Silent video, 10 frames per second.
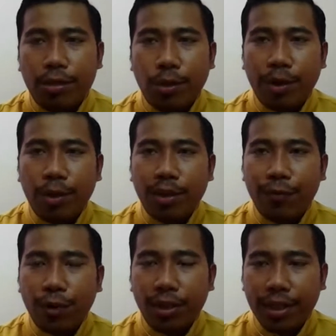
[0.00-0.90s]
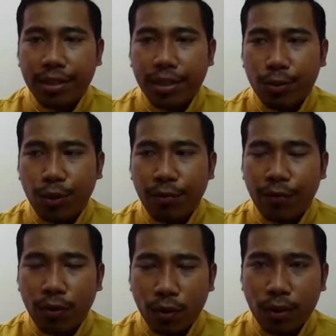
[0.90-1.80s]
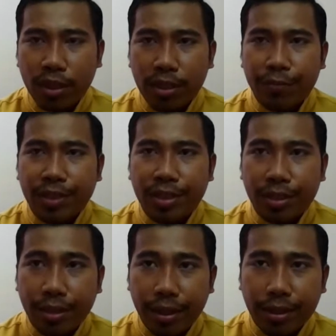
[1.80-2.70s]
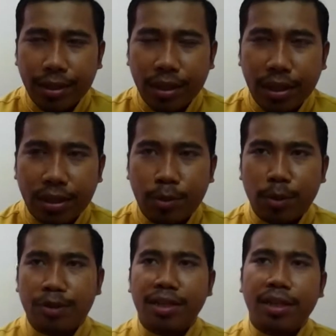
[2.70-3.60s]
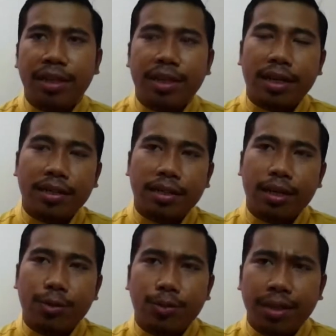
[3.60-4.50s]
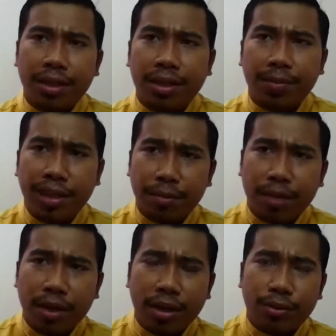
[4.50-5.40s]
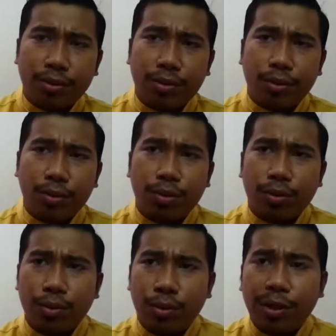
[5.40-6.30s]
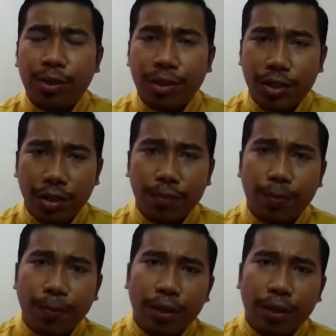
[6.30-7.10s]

So we're looking for countries with low electrification rate, specifically in ASEAN will be Myanmar and also Indonesia.